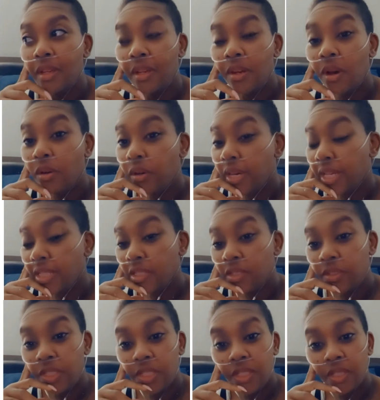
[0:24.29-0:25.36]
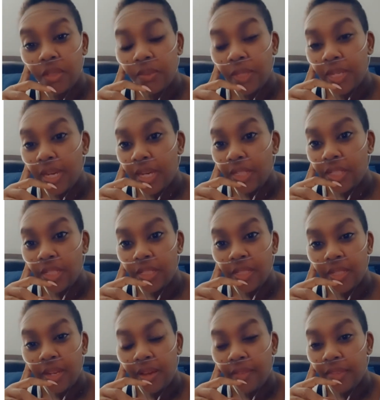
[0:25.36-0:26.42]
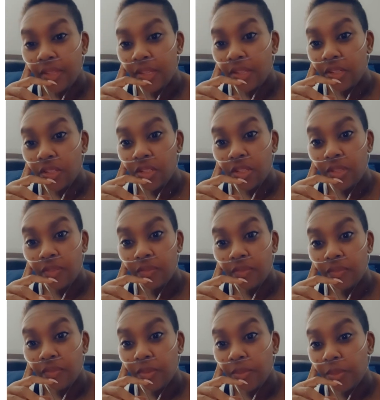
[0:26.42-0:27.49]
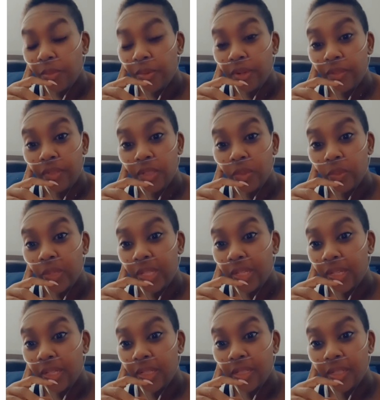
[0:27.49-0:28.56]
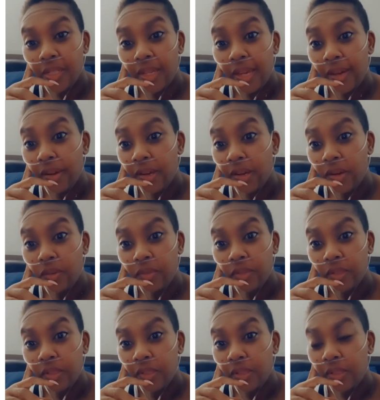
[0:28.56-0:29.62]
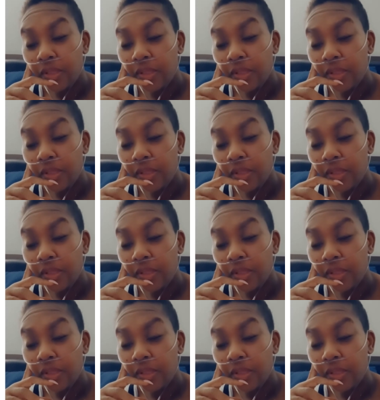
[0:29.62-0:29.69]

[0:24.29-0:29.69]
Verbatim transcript: No crazy and Christian this week. I just didn't have the energy from the previous weekend to carry over.